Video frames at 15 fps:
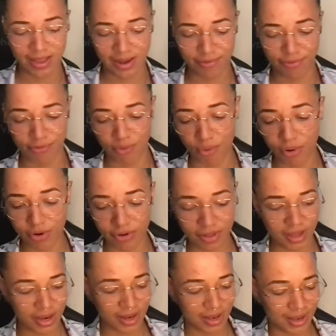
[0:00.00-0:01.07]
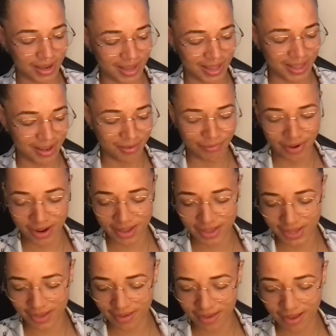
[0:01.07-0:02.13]
like fraudulent, that's very
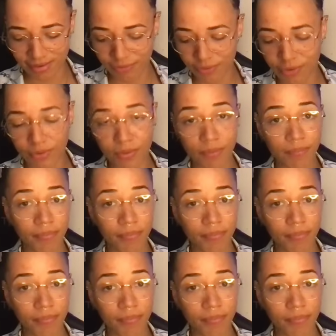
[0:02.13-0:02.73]
successful.